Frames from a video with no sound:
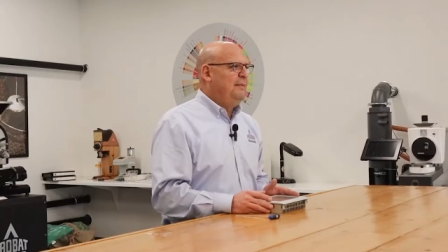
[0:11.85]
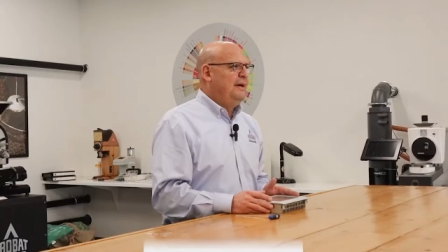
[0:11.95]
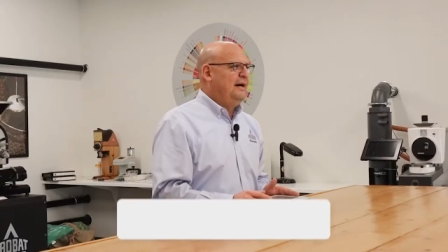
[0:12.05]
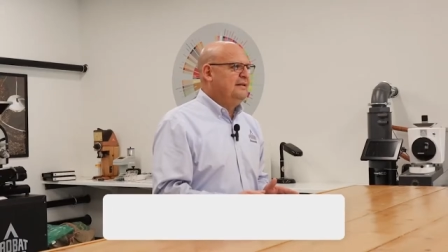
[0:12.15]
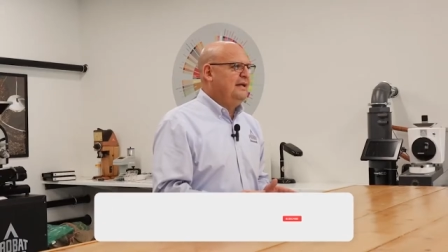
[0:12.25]

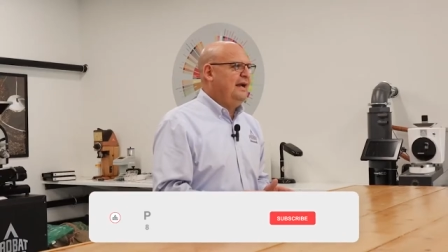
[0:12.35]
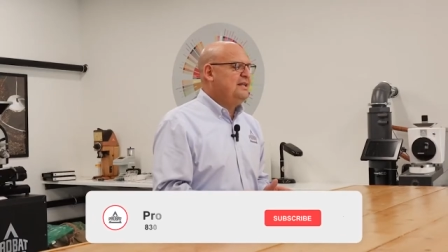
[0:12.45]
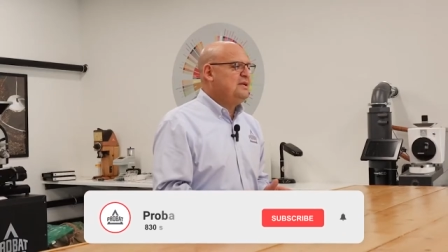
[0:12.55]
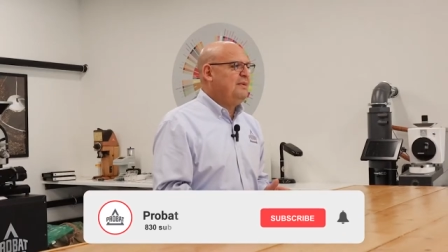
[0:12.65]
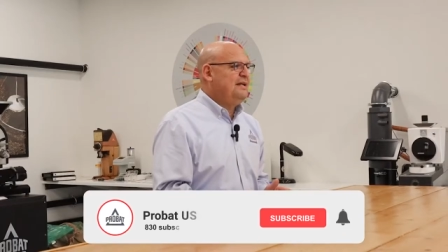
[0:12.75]
about the
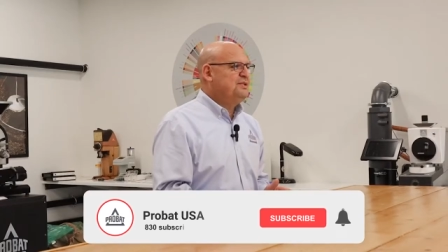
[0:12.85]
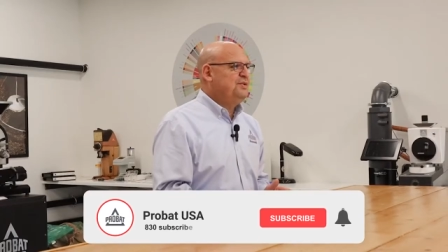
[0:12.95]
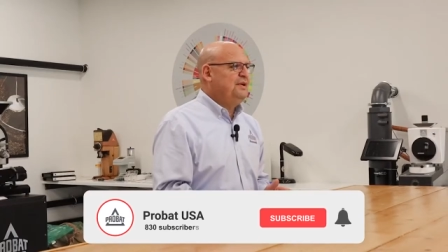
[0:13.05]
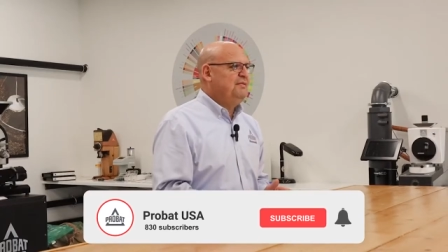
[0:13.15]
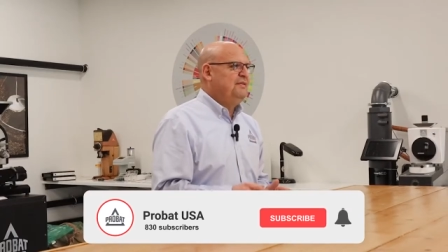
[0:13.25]
HMI
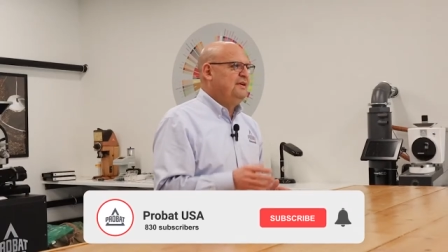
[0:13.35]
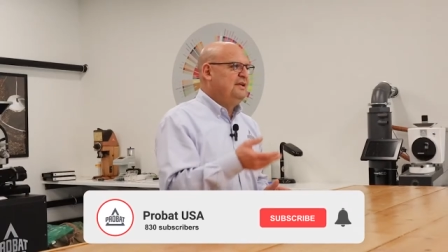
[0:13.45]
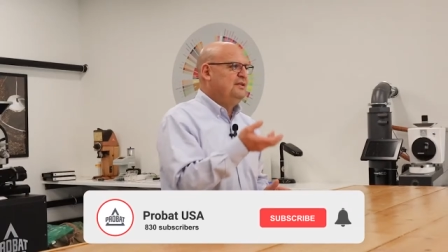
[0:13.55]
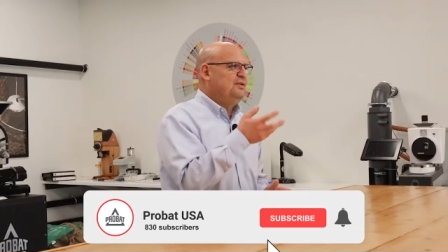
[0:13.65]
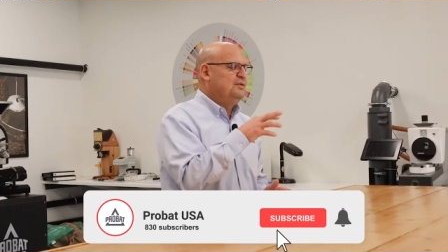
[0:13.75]
screen
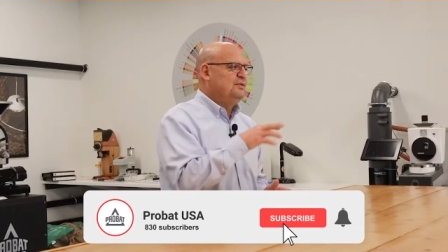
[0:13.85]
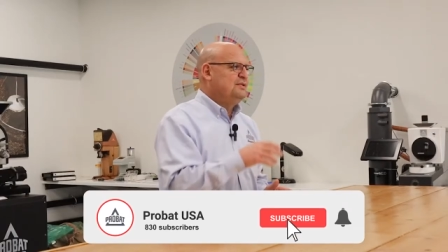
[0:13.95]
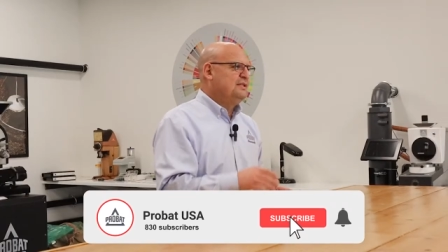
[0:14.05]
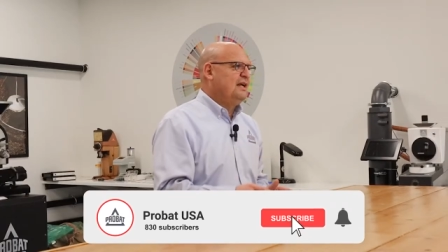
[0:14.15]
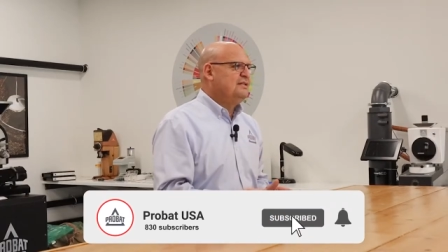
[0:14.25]
reverting to
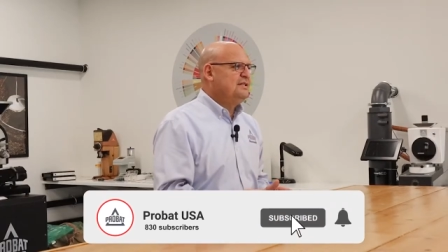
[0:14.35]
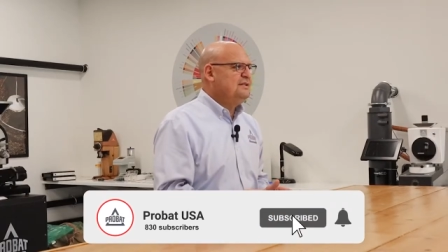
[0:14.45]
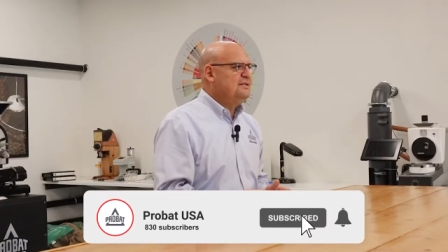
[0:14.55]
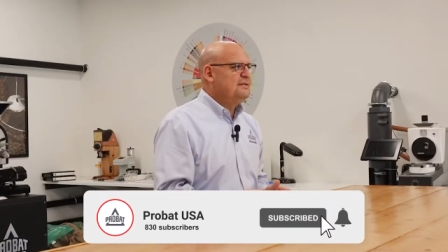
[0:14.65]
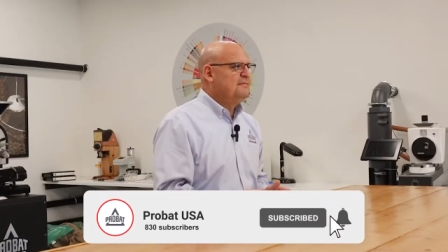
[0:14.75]

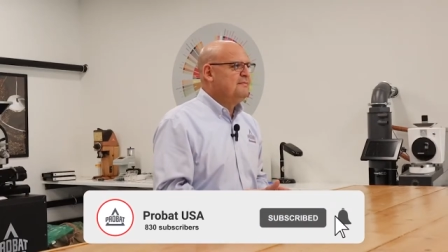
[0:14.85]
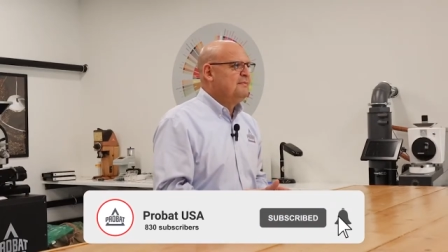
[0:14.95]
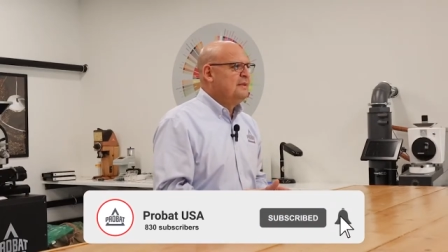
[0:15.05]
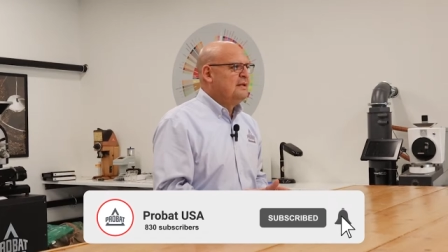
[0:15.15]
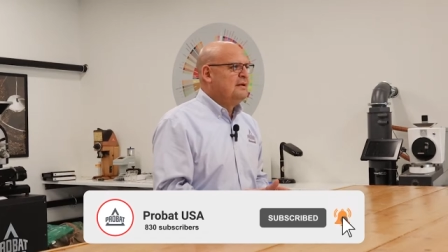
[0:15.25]
Celsius
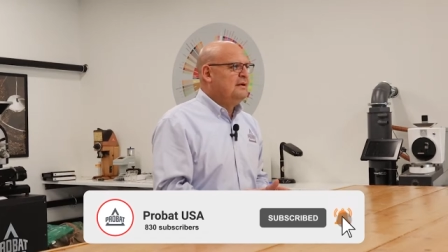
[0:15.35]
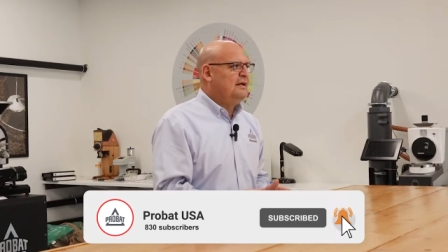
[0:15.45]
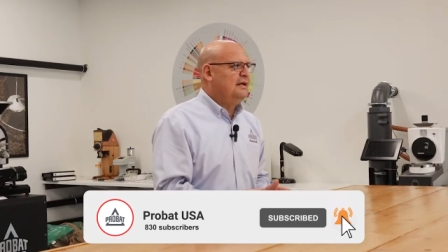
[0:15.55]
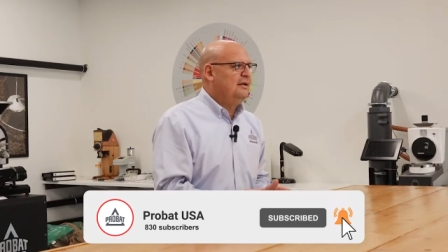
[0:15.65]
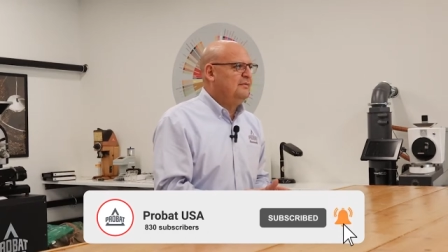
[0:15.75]

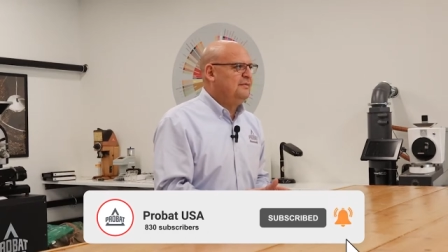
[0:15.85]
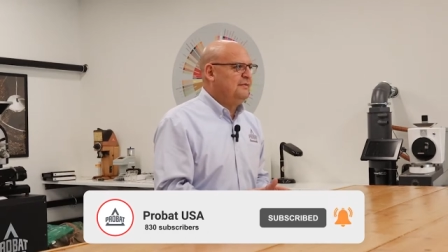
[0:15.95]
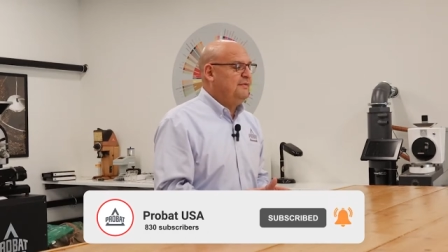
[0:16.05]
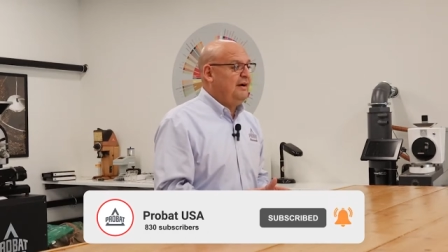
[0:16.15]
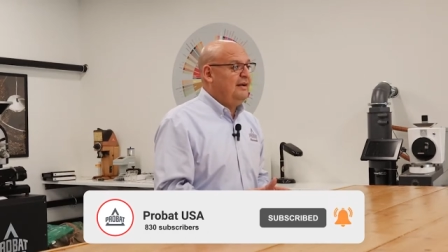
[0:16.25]
uh,
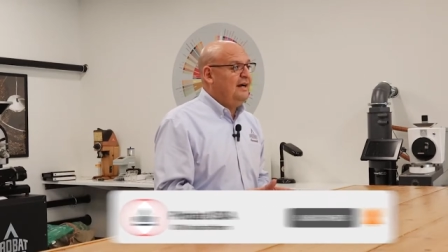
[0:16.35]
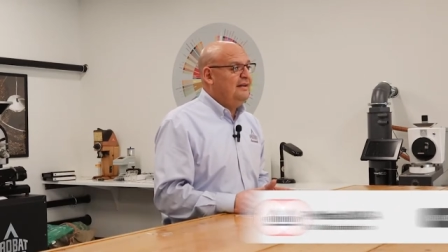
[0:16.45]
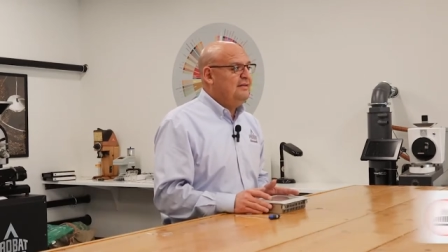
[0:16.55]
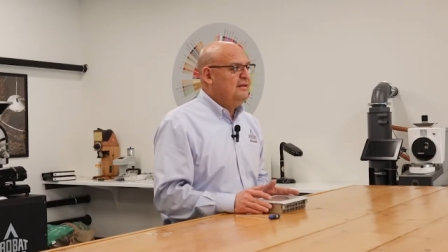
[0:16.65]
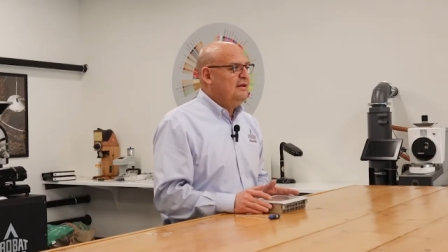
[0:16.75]
from
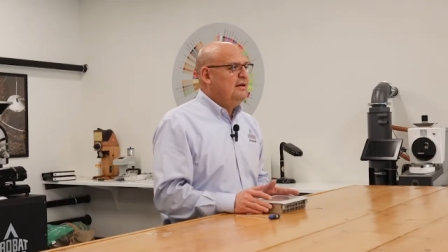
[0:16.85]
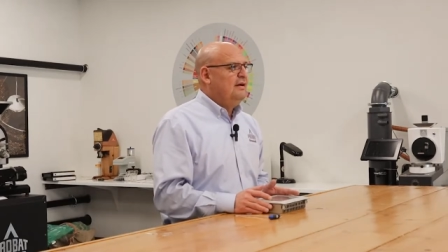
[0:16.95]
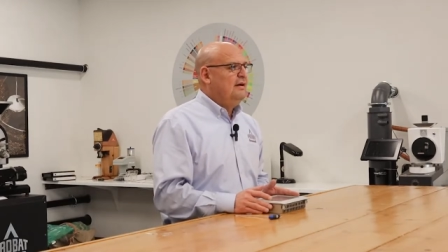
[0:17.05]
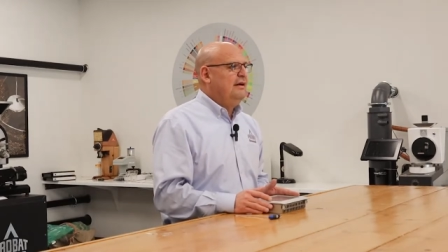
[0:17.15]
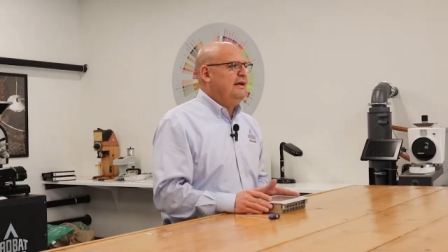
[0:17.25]
Fahrenheit
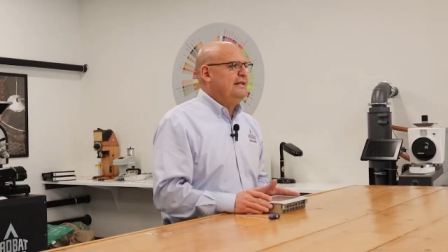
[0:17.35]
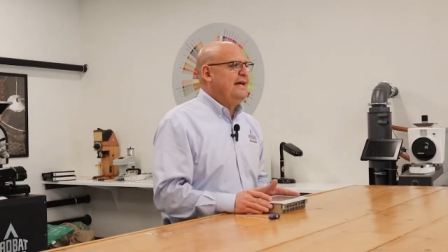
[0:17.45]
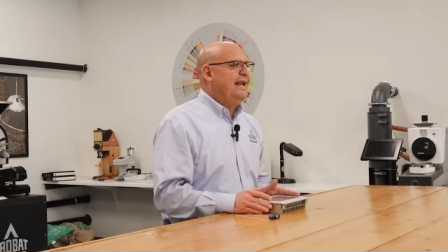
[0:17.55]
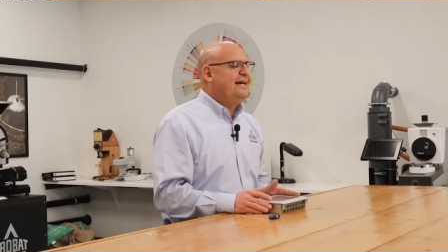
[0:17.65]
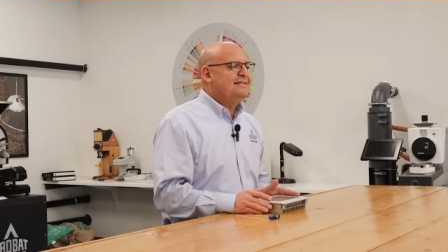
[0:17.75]
and
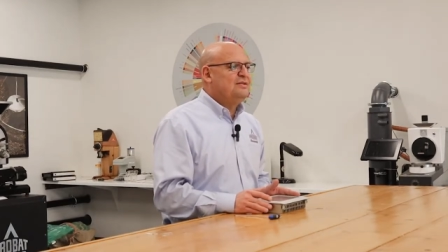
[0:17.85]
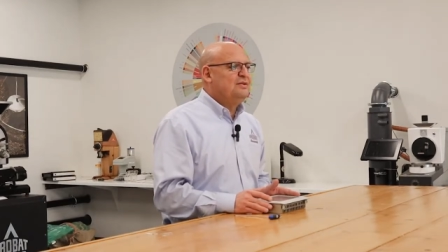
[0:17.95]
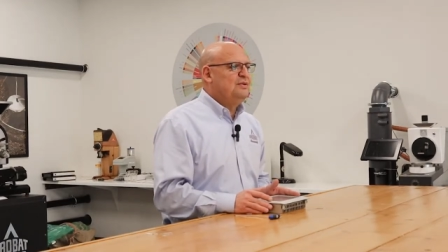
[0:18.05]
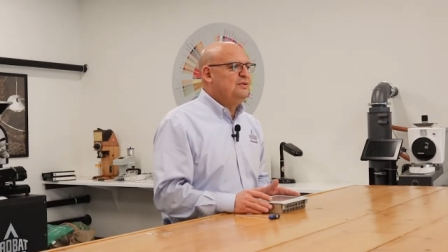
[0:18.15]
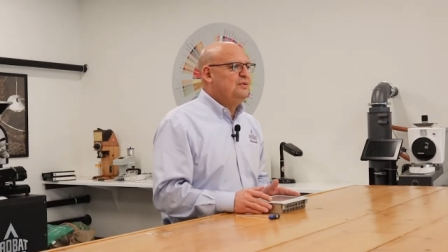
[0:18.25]
that has to do